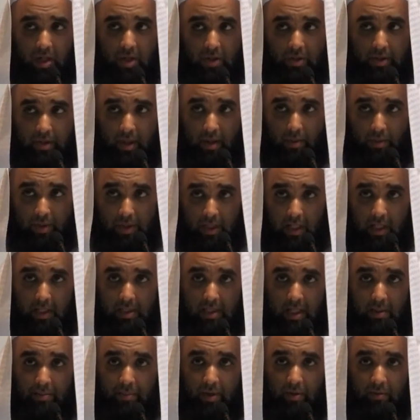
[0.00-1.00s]
So that was an
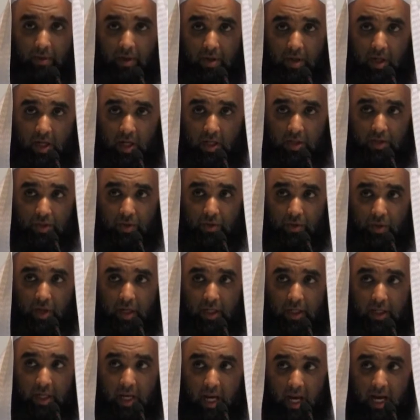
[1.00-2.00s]
example with regards to
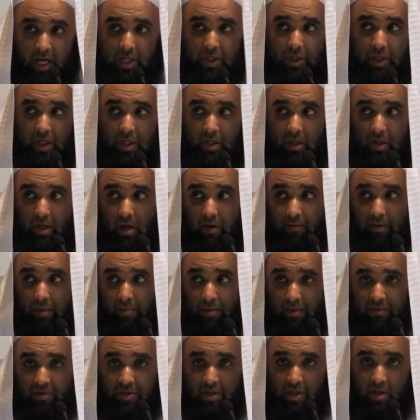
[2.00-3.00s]
a action of the
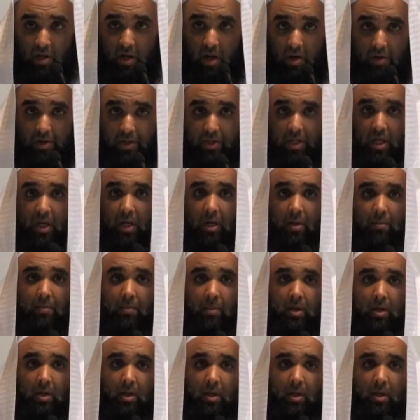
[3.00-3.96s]
Prophet sallallahu alaihi wasallam